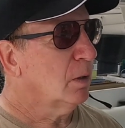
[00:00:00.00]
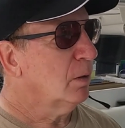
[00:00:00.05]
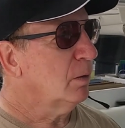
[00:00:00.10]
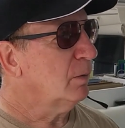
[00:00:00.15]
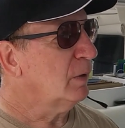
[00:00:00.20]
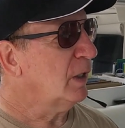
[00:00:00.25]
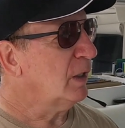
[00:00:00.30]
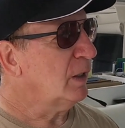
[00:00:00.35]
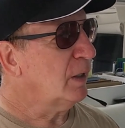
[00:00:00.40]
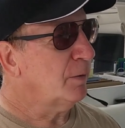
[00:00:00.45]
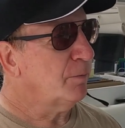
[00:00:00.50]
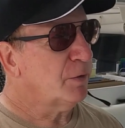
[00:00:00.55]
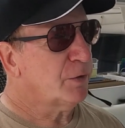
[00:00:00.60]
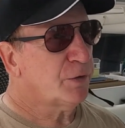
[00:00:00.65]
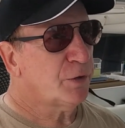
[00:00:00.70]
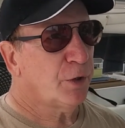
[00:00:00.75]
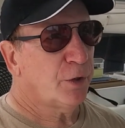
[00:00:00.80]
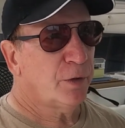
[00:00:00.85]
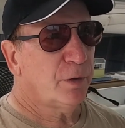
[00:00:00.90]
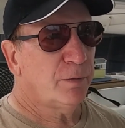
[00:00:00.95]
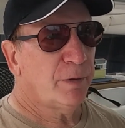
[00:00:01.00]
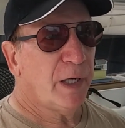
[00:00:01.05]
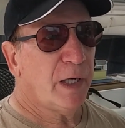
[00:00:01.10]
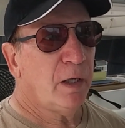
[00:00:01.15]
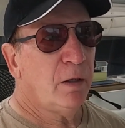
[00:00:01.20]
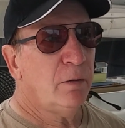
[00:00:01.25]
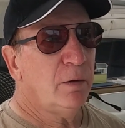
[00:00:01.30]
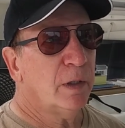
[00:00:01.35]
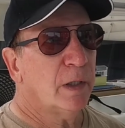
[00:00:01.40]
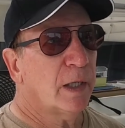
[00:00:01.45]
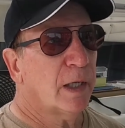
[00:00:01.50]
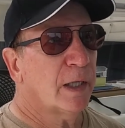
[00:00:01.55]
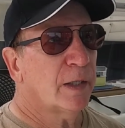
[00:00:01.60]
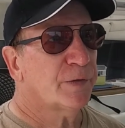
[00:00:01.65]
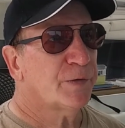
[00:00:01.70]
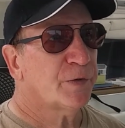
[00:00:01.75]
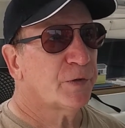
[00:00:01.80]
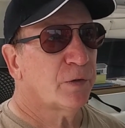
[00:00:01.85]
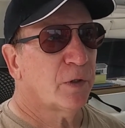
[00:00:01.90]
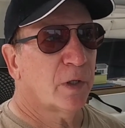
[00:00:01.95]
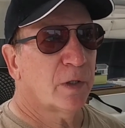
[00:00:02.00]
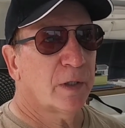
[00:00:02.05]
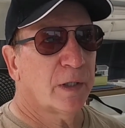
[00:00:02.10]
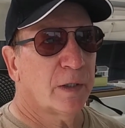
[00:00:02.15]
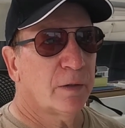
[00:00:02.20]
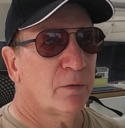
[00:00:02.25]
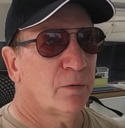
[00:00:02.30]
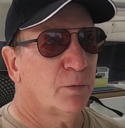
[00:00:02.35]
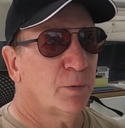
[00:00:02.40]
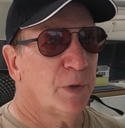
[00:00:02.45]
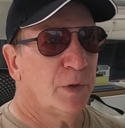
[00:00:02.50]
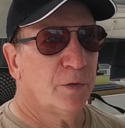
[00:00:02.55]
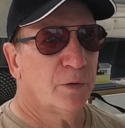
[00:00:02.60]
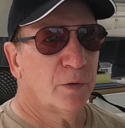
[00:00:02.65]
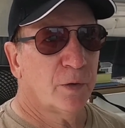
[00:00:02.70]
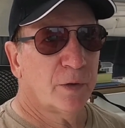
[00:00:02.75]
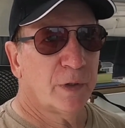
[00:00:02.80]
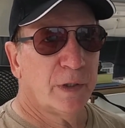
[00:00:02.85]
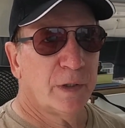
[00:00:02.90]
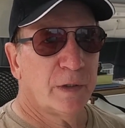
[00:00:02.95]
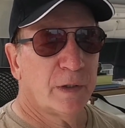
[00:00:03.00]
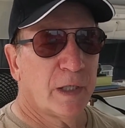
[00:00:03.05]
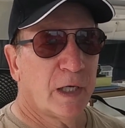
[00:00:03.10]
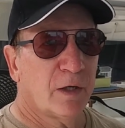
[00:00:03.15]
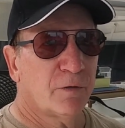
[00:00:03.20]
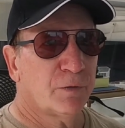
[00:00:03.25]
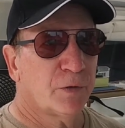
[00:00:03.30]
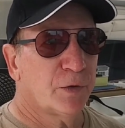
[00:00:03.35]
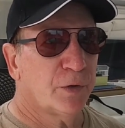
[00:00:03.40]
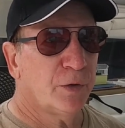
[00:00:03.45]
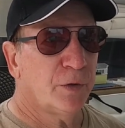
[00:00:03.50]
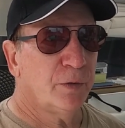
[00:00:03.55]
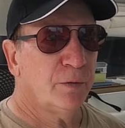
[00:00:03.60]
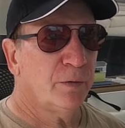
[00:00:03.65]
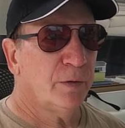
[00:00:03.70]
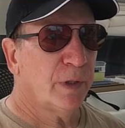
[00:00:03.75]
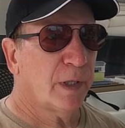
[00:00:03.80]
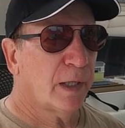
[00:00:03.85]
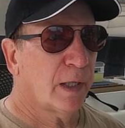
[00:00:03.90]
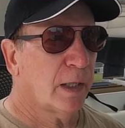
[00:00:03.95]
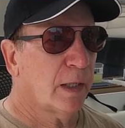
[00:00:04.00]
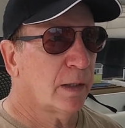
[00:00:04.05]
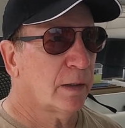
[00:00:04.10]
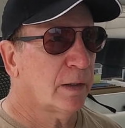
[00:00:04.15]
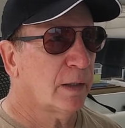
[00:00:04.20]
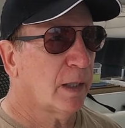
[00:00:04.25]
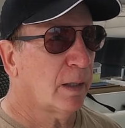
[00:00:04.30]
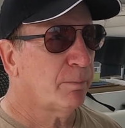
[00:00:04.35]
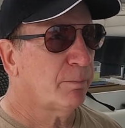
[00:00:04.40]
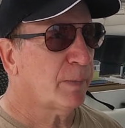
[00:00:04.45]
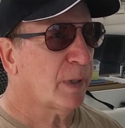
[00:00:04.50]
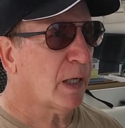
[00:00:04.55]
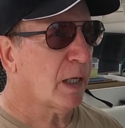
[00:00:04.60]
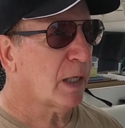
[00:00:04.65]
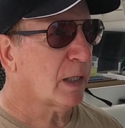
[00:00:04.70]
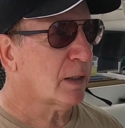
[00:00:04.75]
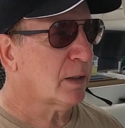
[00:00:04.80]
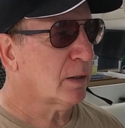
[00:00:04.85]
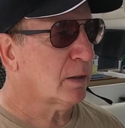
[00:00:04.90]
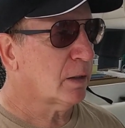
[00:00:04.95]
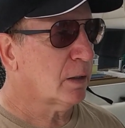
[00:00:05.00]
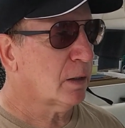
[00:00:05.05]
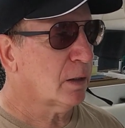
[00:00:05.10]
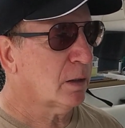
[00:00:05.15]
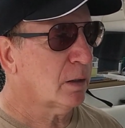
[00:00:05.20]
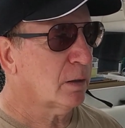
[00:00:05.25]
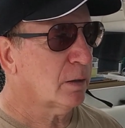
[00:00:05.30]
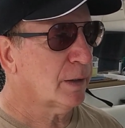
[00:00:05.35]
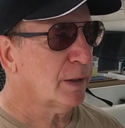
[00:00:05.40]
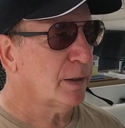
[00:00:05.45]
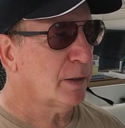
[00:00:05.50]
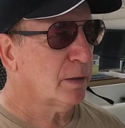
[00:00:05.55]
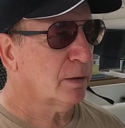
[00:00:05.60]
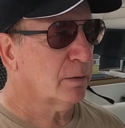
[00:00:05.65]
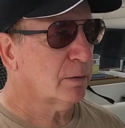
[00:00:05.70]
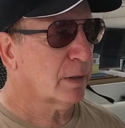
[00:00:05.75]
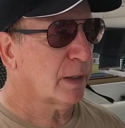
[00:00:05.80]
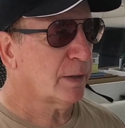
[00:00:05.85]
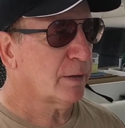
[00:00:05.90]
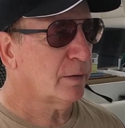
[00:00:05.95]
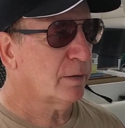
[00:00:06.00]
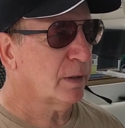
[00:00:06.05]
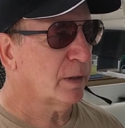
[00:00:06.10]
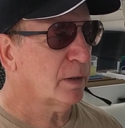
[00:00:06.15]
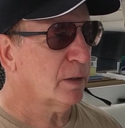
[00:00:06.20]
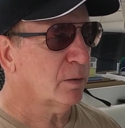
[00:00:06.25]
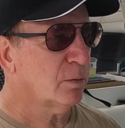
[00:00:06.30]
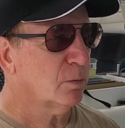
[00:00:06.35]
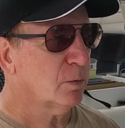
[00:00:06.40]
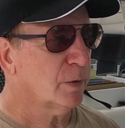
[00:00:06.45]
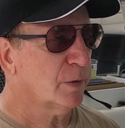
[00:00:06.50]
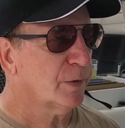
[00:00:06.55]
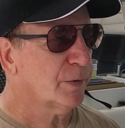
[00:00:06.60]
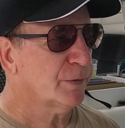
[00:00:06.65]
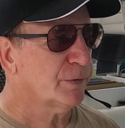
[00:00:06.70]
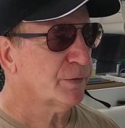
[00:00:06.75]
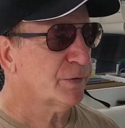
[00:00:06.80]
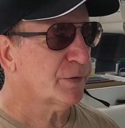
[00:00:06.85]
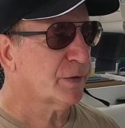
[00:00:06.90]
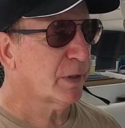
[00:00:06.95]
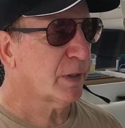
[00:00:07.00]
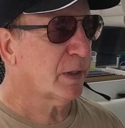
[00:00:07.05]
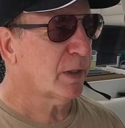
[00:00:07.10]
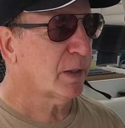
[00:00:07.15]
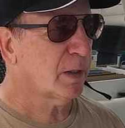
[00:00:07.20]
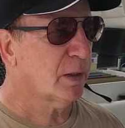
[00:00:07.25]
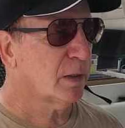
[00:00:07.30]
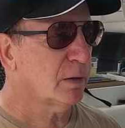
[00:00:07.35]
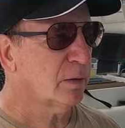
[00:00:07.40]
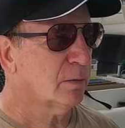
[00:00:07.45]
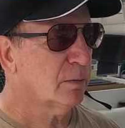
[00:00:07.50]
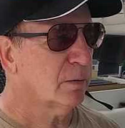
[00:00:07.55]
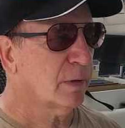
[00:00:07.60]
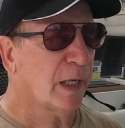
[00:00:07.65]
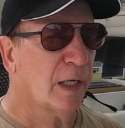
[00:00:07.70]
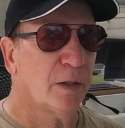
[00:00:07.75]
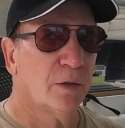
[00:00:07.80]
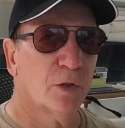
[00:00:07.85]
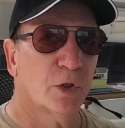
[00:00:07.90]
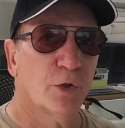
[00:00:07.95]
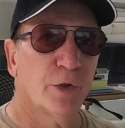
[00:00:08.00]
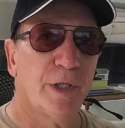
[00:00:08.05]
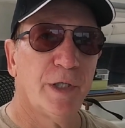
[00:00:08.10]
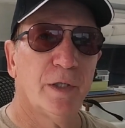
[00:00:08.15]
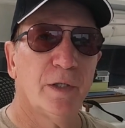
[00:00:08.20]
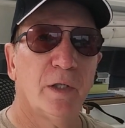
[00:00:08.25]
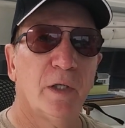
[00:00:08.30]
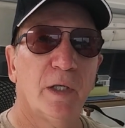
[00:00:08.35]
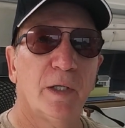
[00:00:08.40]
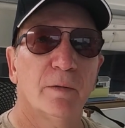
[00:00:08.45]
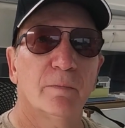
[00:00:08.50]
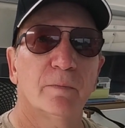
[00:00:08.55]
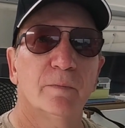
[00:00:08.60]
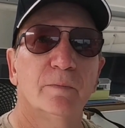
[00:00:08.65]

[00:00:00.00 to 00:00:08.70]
Then they would turn around and start at 3:30 in the afternoon and get back here, I think it was 8:30 at night.